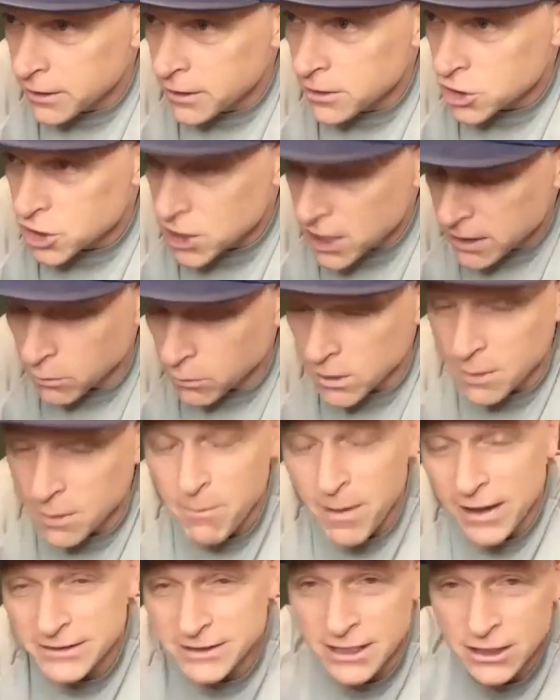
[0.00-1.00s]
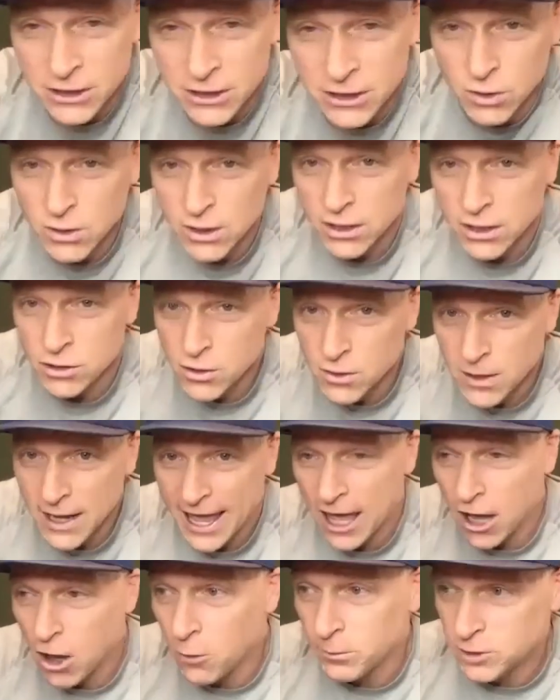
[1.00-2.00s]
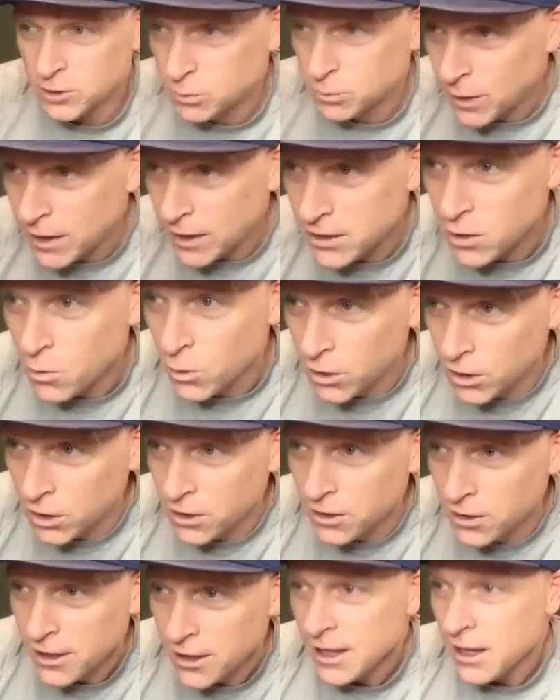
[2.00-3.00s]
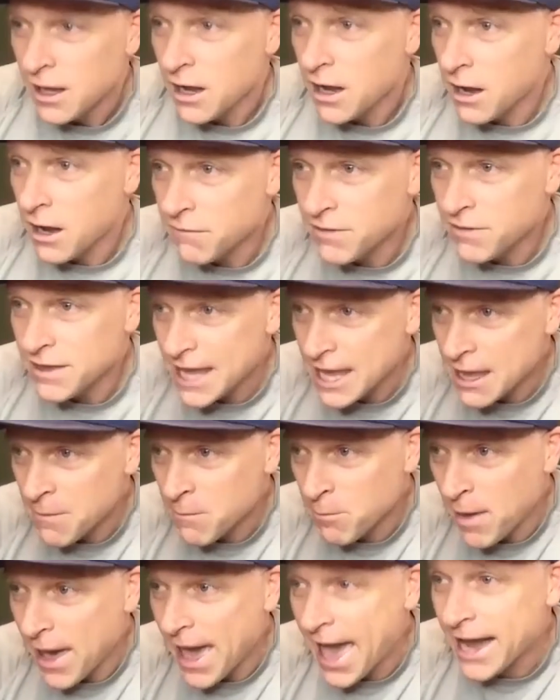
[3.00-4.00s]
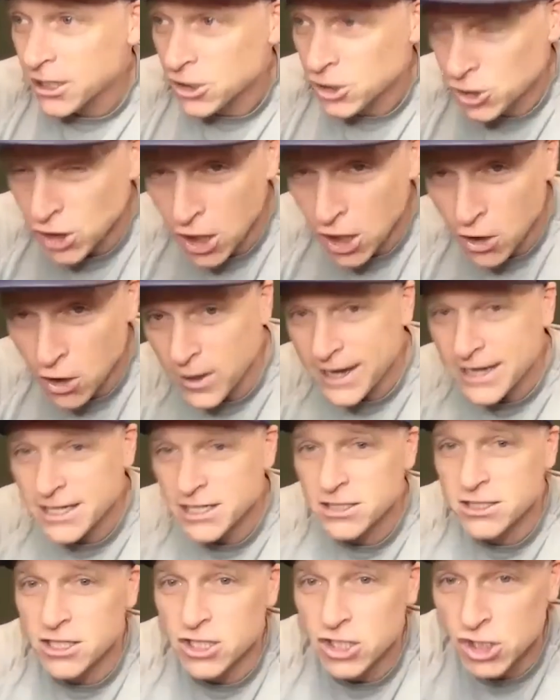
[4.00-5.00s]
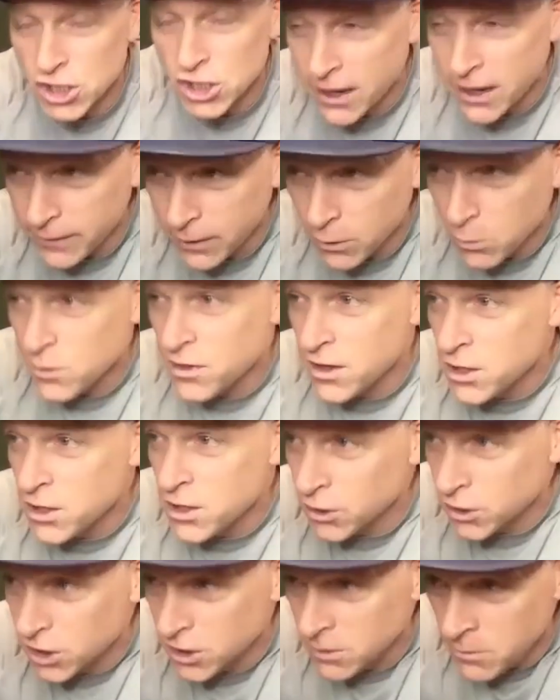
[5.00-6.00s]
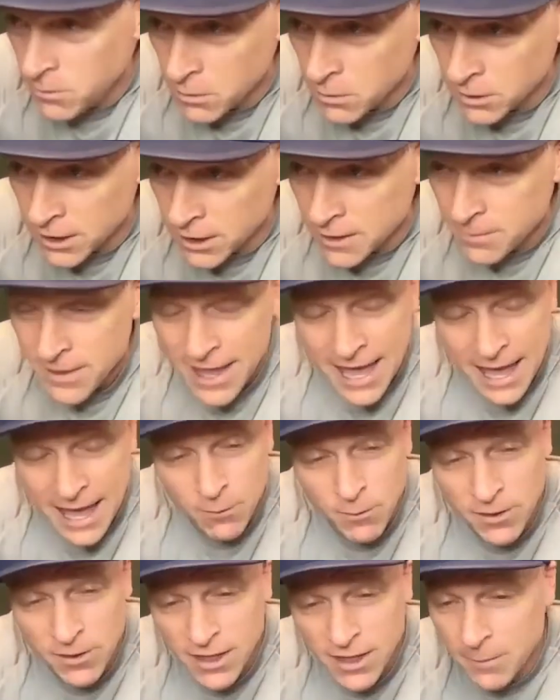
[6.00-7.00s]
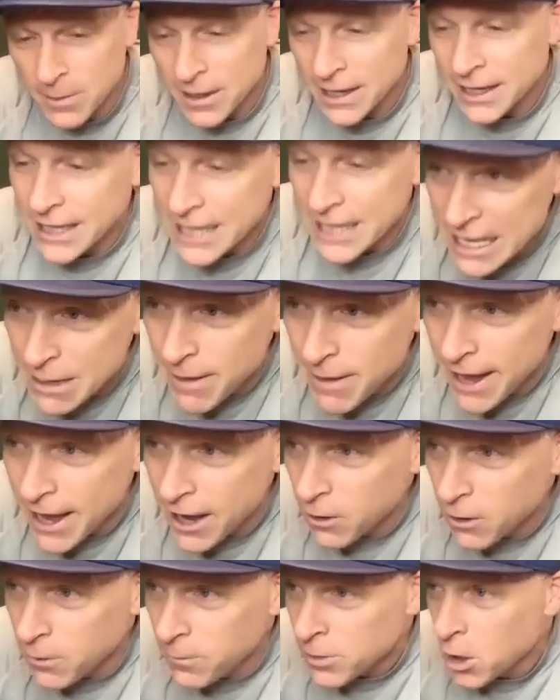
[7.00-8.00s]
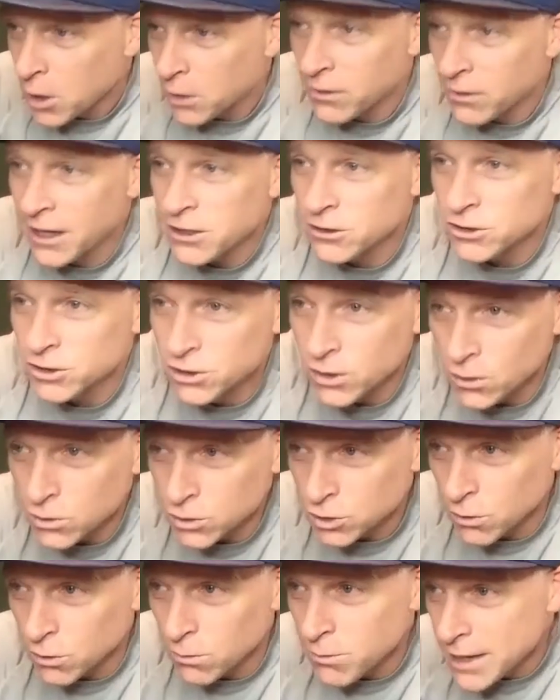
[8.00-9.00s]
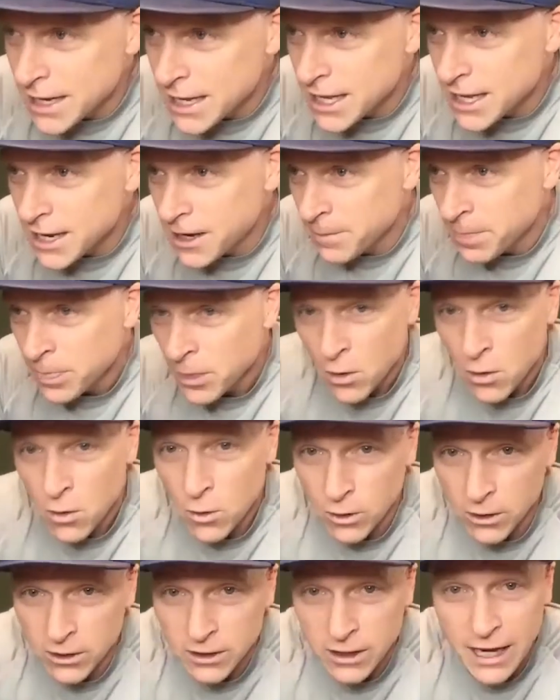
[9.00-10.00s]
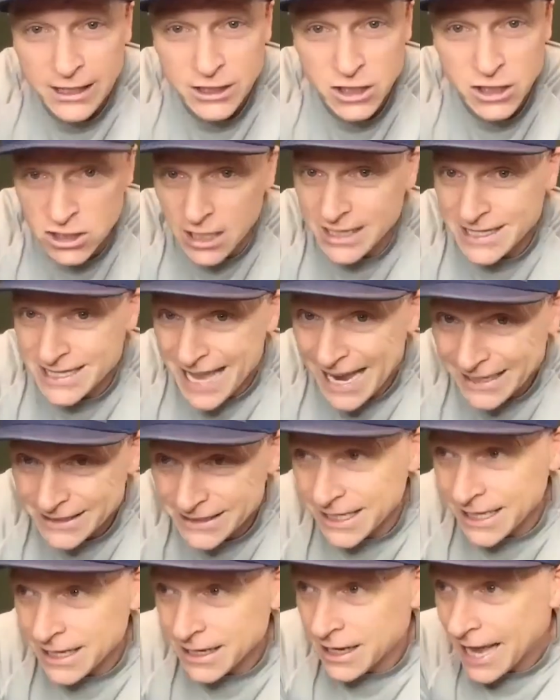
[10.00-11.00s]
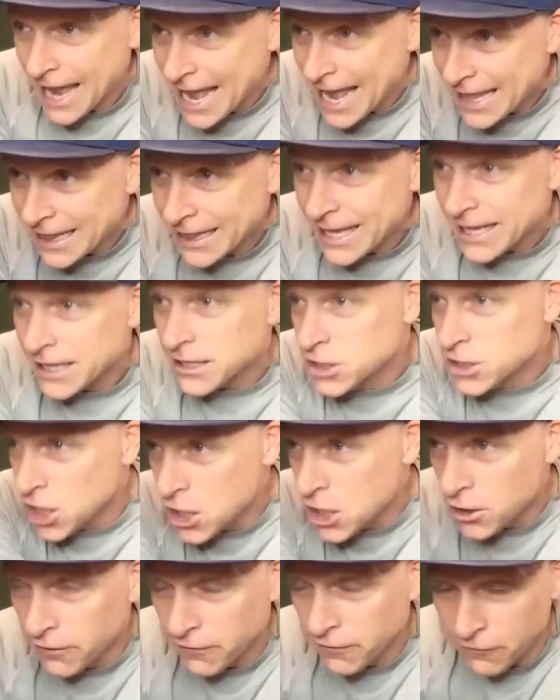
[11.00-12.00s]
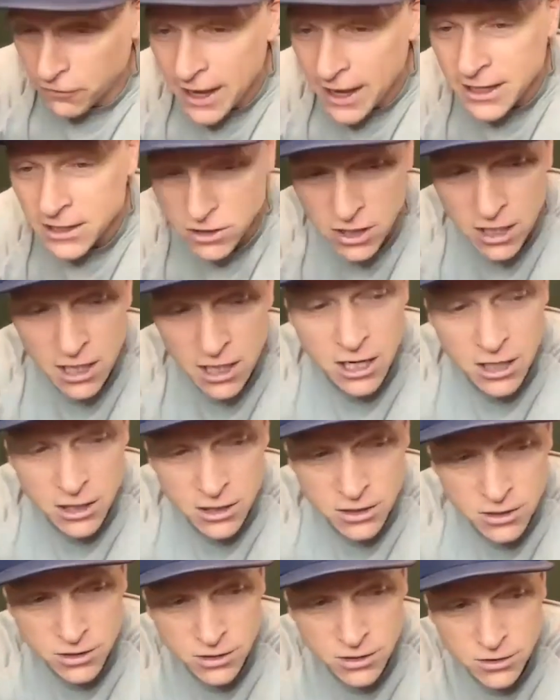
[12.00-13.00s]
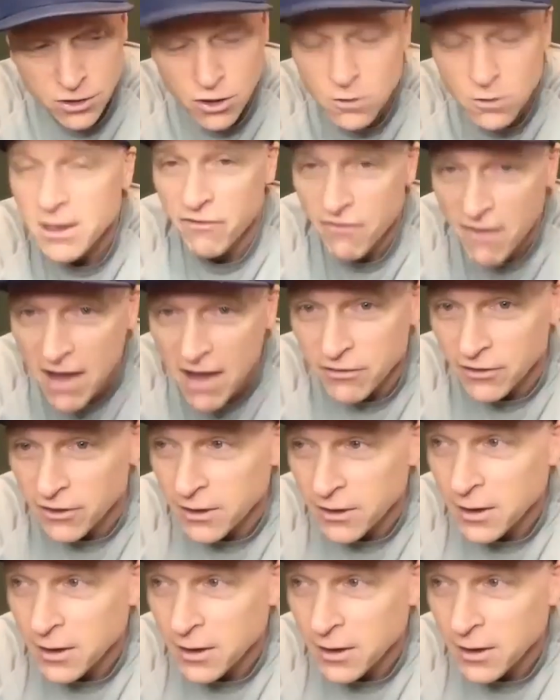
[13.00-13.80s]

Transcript: Share it. One of the best things you can do to help spread the word of the Impact Show is to share it within your community. And whether that be an email or on your social media or uh, just texting a link to your friends, do me a favor.